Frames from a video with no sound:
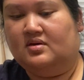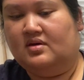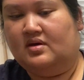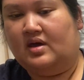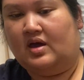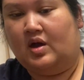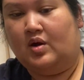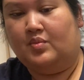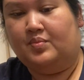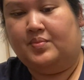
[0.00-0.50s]

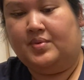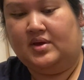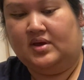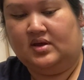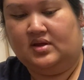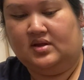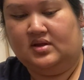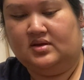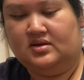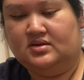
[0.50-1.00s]
how big
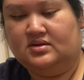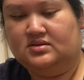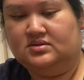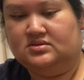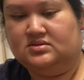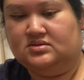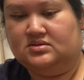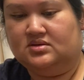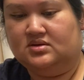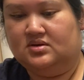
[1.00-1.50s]
it is.
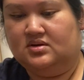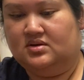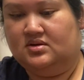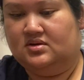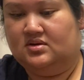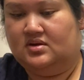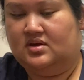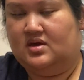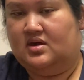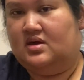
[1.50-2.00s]

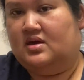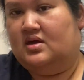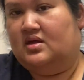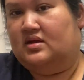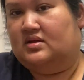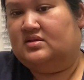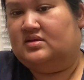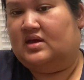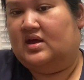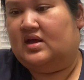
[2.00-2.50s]
Okay, and
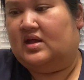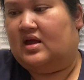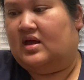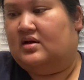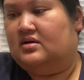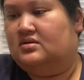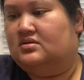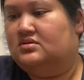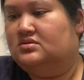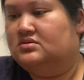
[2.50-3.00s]
then take it
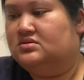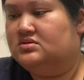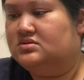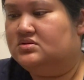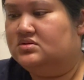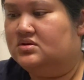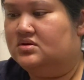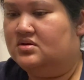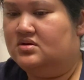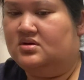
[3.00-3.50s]
out.
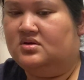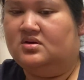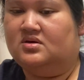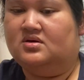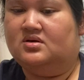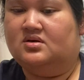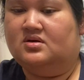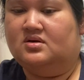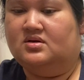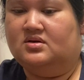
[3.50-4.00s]

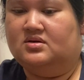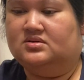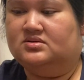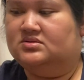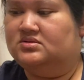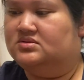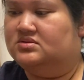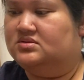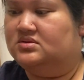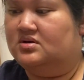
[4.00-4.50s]

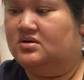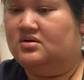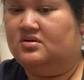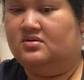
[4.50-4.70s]
So